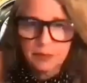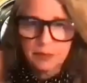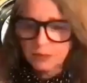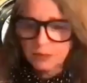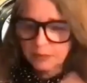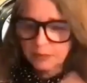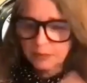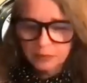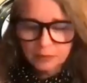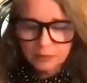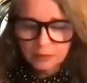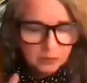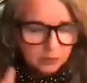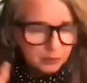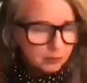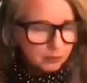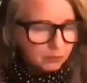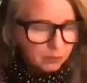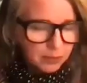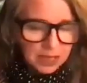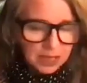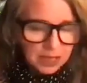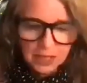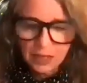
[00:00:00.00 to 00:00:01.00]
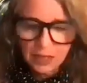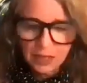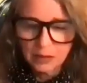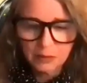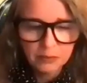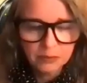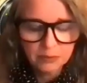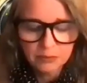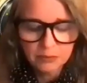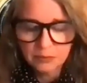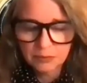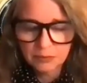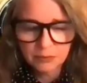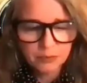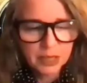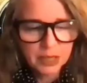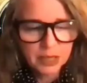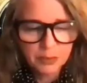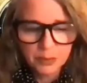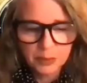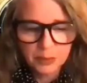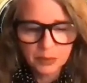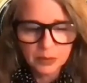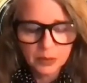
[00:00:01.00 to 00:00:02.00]
I'm meeting
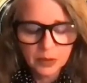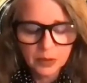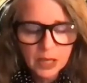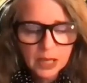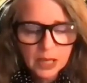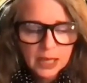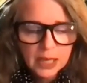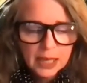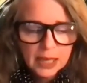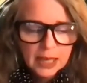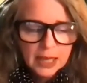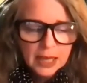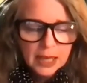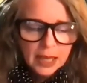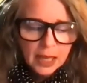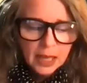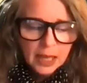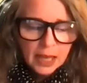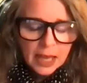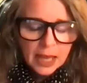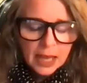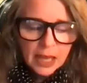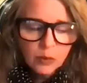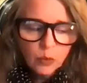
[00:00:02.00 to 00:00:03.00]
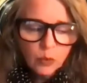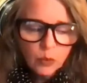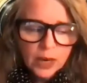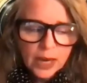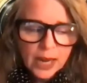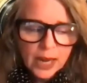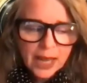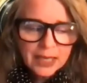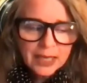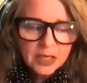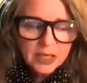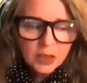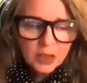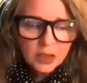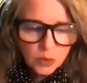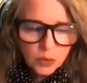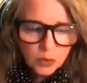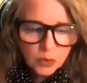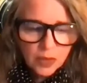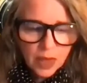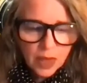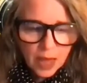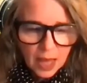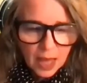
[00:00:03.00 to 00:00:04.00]
people. And when I
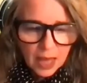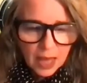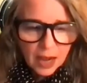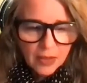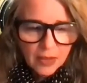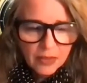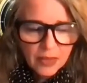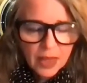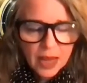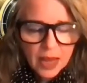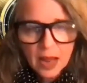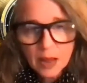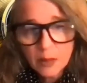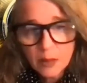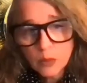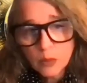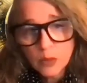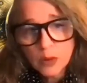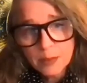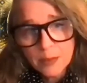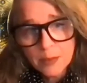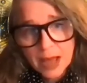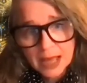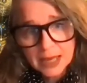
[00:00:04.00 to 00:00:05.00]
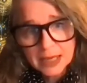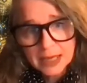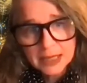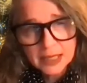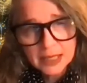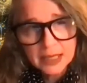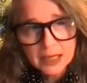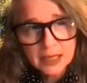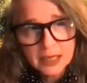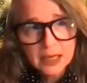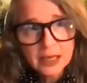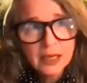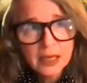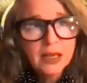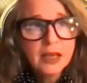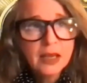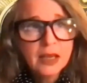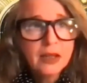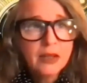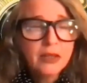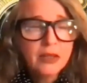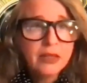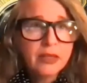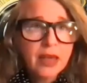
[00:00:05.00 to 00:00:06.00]
do that, then I'm reminded
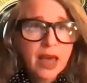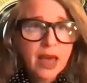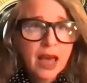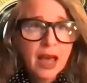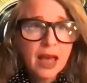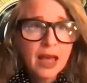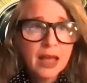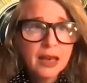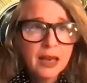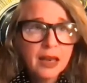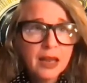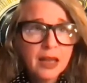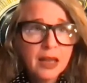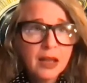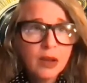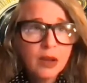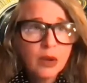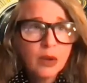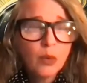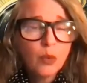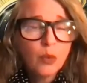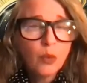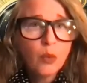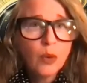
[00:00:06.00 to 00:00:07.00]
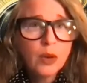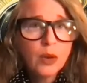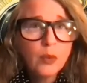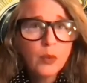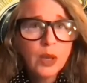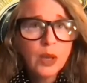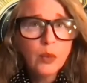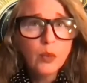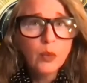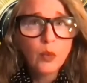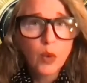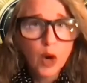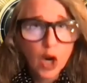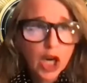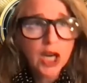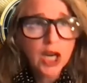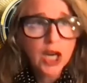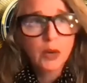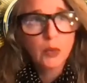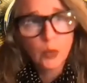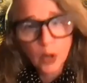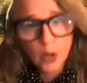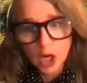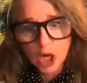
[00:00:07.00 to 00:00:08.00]
that when we work
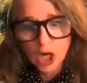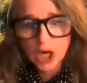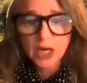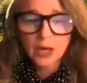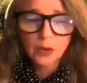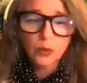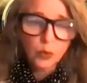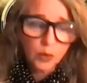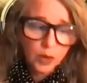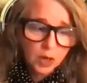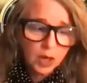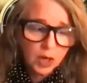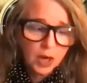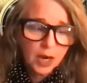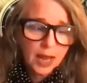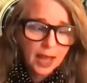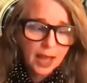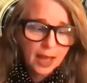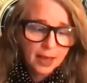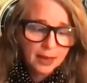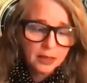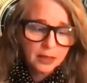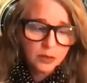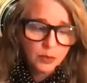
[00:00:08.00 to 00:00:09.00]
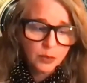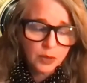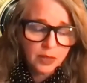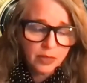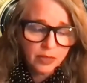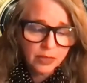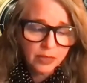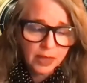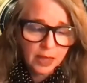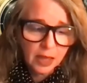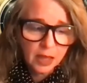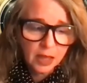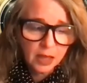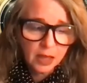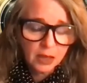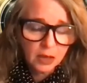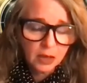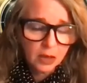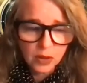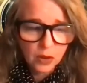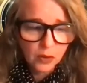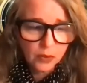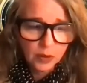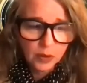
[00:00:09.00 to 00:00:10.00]
and work and work and we think
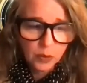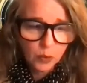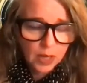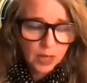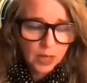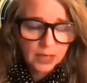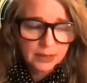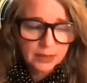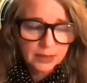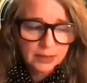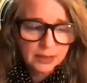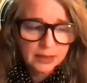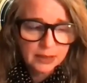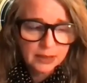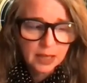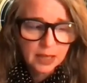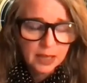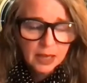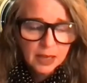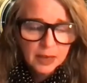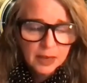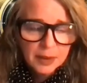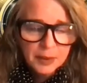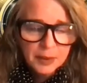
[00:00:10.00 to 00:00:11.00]
we're the only ones,